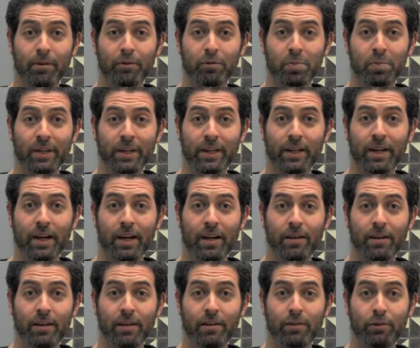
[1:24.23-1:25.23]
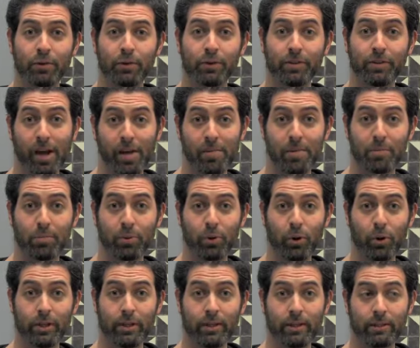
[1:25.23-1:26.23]
of bringing on a full-time
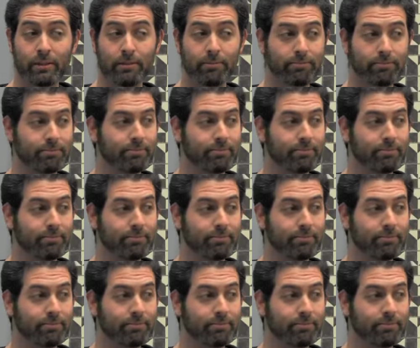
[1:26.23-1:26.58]
employee.